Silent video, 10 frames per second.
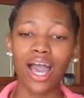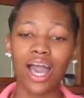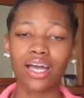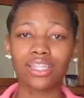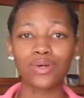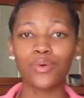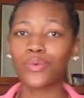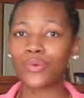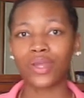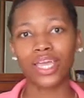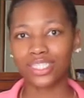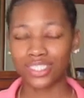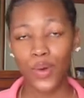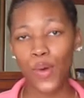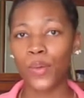a little rant
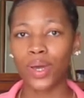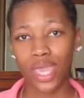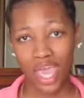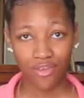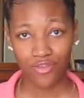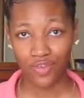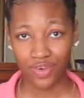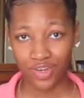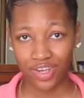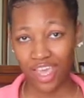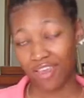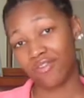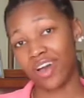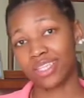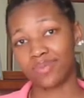or whatever
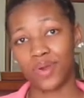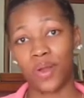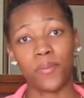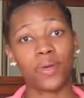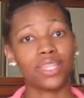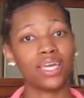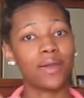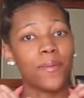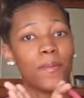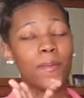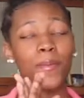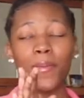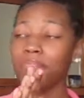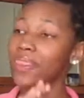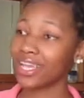advice part, but
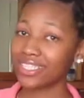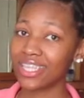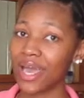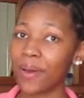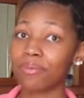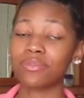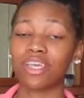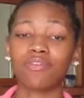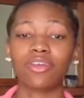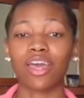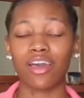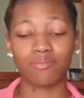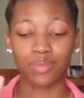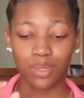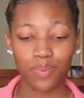next time I'm definitely gonna have
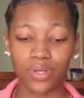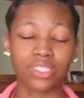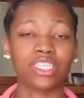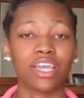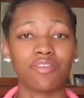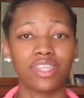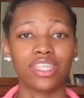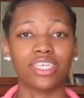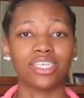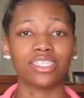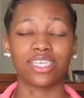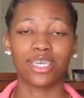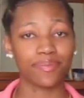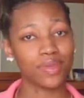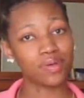bullet points and everything to
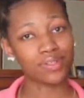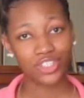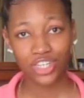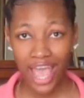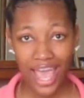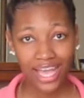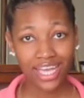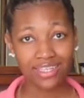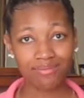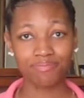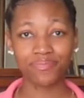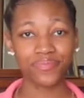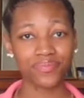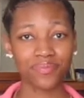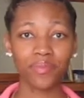keep me on track.
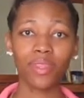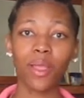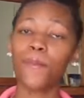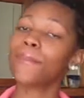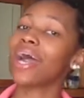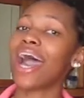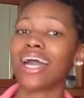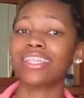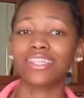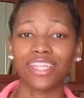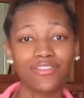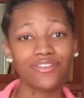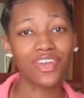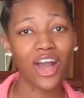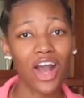But I
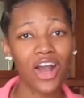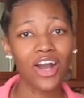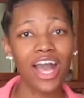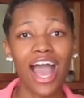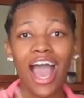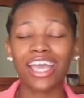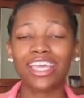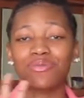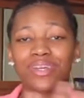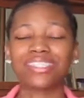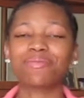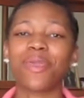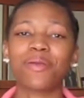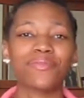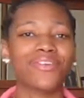love y'all. I can't wait to
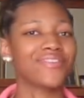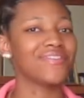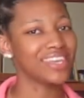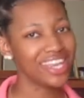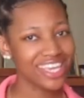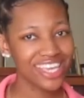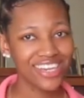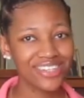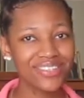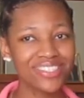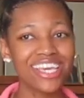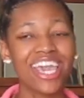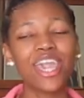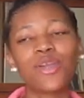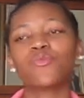make more videos,
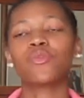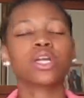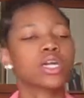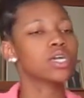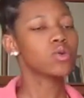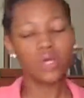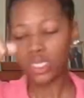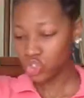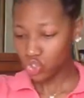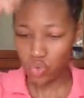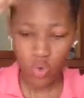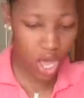and we're going to